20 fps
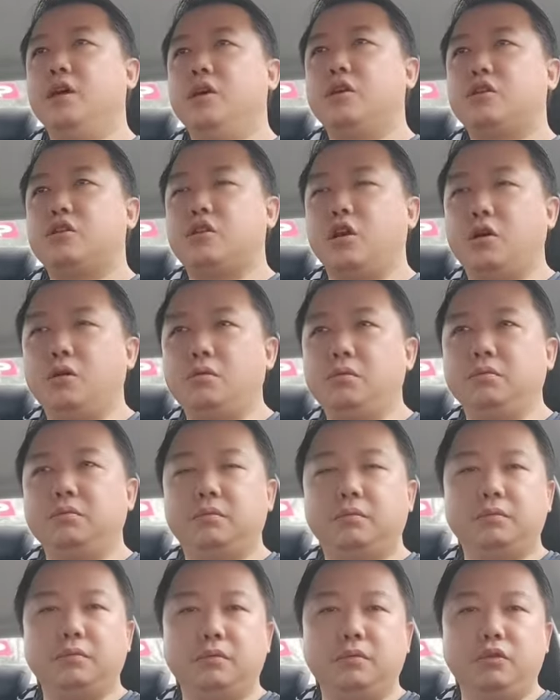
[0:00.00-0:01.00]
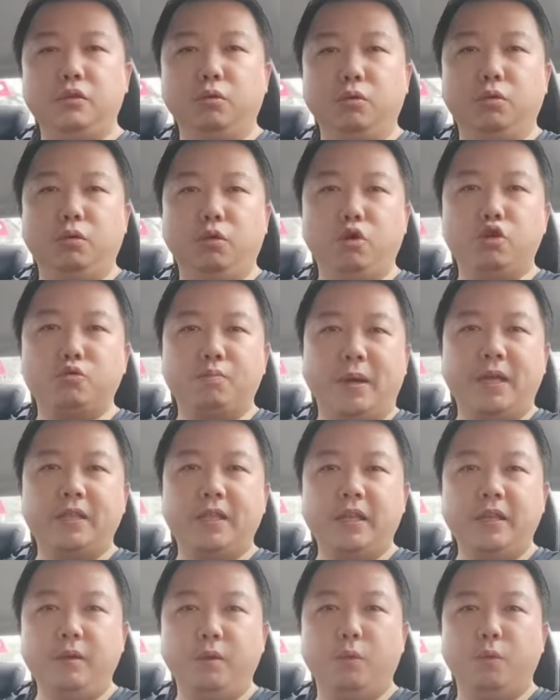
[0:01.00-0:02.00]
So you lose
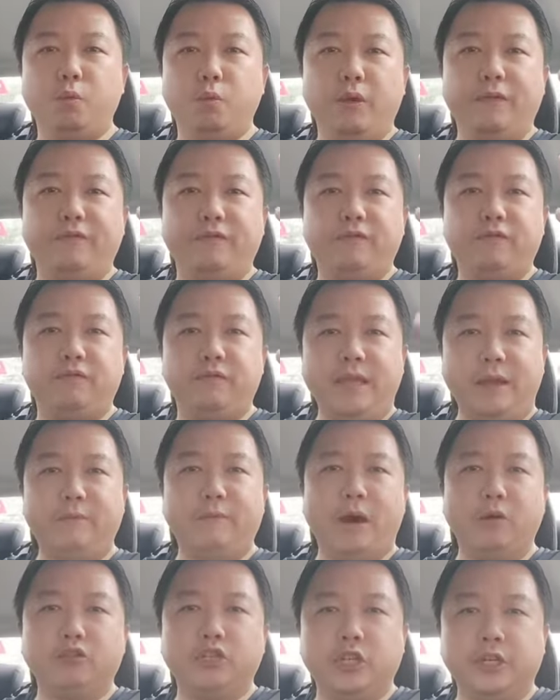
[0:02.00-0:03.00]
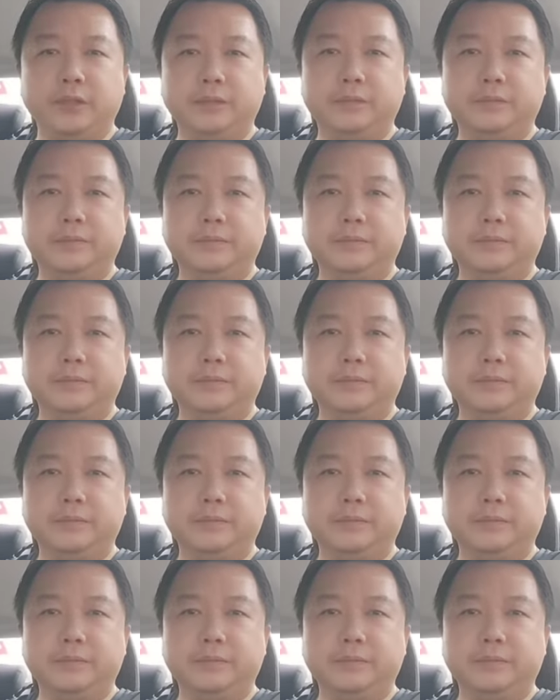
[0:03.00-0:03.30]
money with that voucher.